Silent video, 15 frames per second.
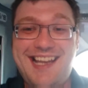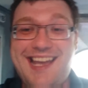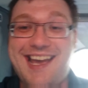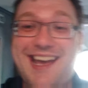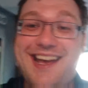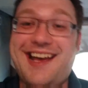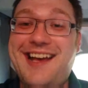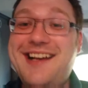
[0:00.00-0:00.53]

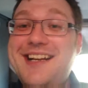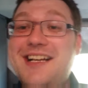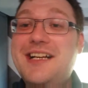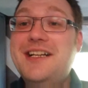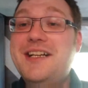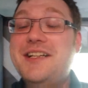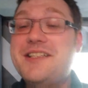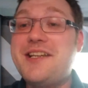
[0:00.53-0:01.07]

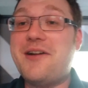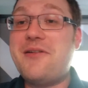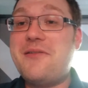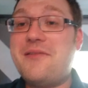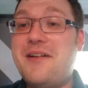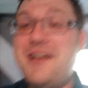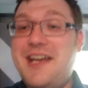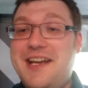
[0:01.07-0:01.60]
Yeah,
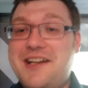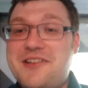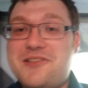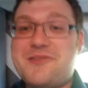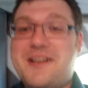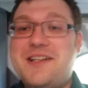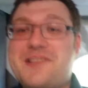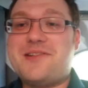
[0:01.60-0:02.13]
so in a
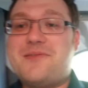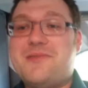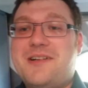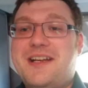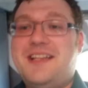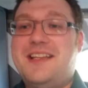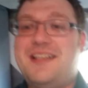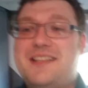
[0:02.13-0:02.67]
strange sort of
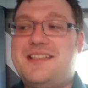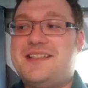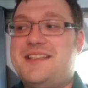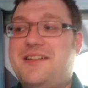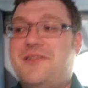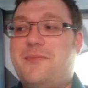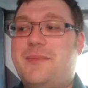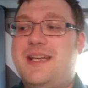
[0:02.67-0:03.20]
way, that's
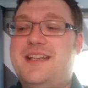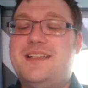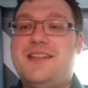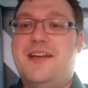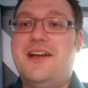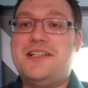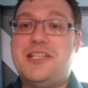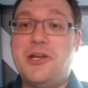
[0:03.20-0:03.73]
not been
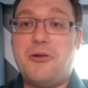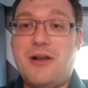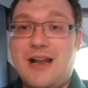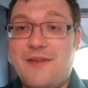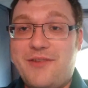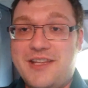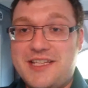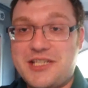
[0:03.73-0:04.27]
too
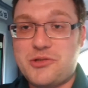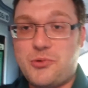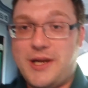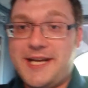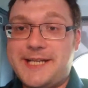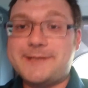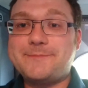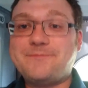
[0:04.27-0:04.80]
clever this
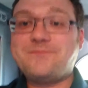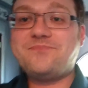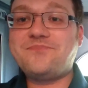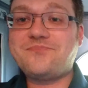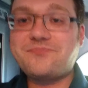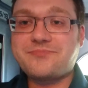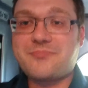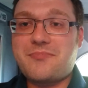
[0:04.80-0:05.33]
week.
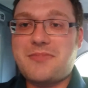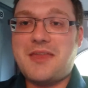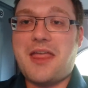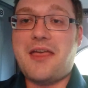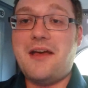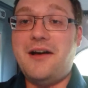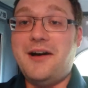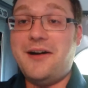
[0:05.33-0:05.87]

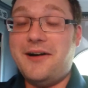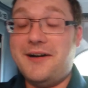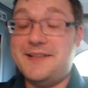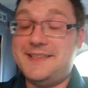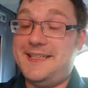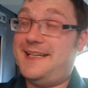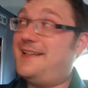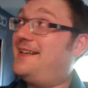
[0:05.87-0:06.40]
Oh
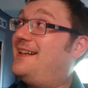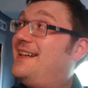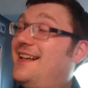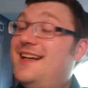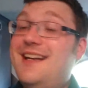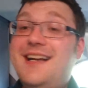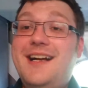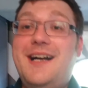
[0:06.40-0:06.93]
dear.
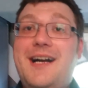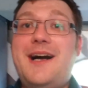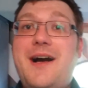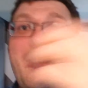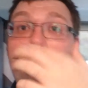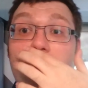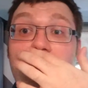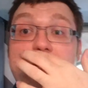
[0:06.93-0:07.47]

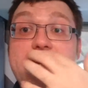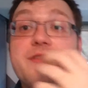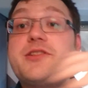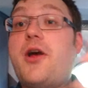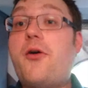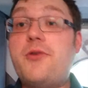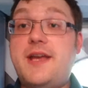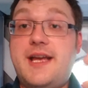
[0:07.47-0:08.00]
What
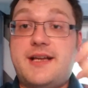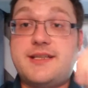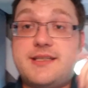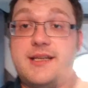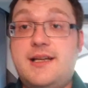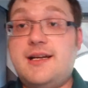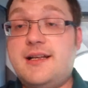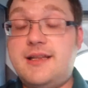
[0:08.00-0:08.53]
else? Oh
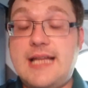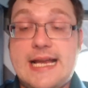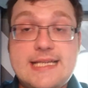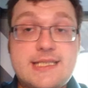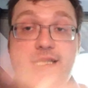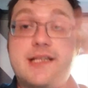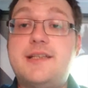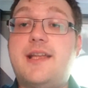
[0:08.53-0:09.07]
yes,
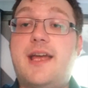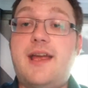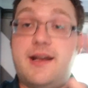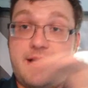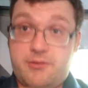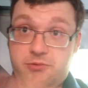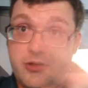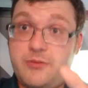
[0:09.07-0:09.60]
last Sunday,
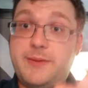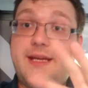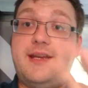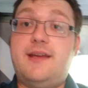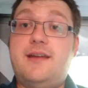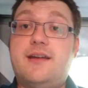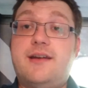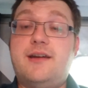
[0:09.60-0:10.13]
and I will
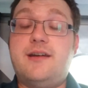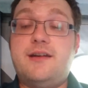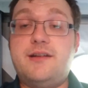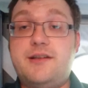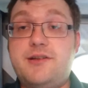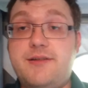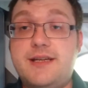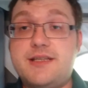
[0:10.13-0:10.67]
be
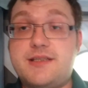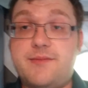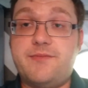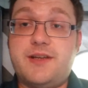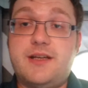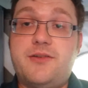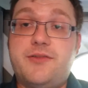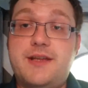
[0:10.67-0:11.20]
doing
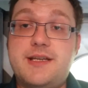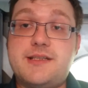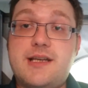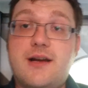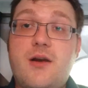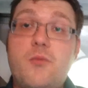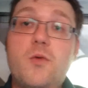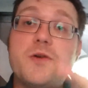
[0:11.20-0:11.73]
something on
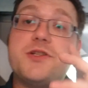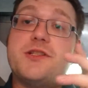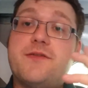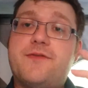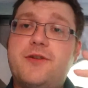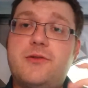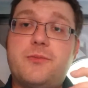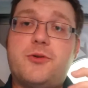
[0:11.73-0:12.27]
this, I watched
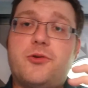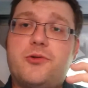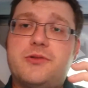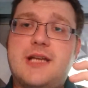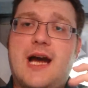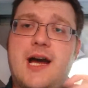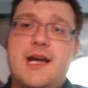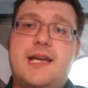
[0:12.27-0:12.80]
a film
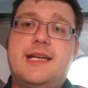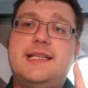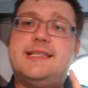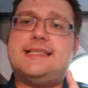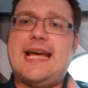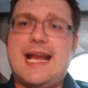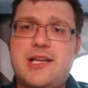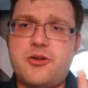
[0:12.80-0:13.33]
called
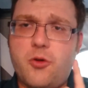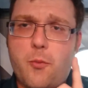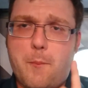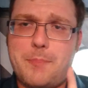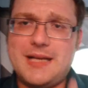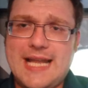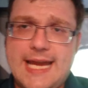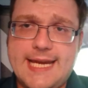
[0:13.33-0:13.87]
I, Daniel
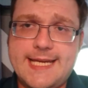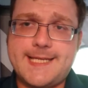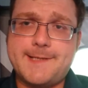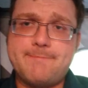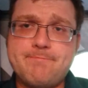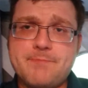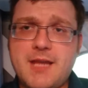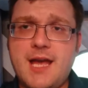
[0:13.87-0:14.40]

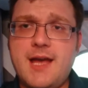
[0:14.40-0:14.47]
Blake.